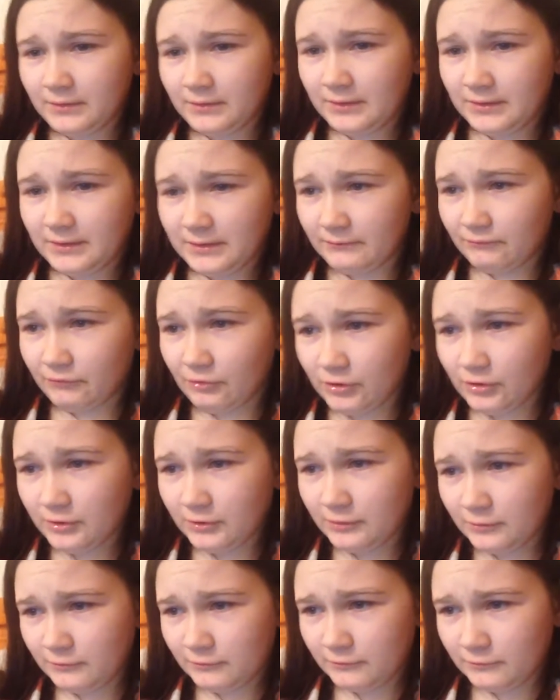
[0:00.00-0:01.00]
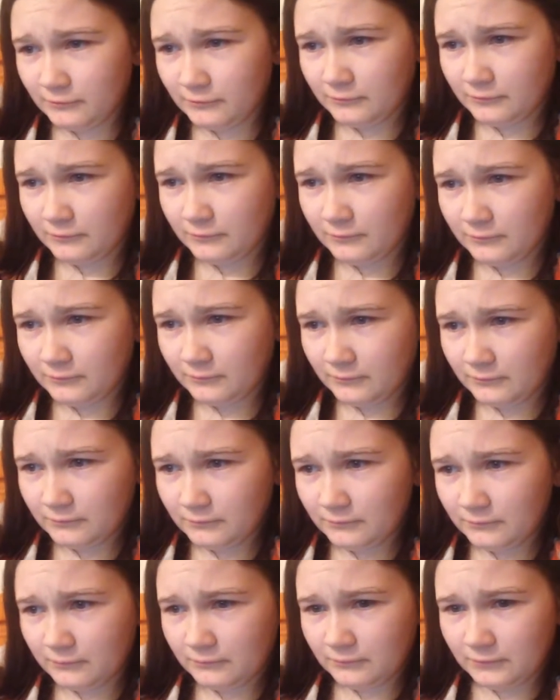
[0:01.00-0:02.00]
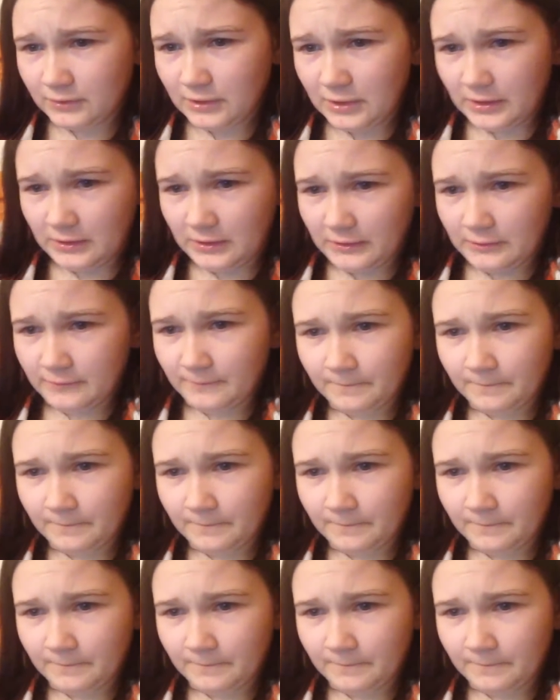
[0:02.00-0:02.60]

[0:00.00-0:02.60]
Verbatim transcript: Is that right? Yeah.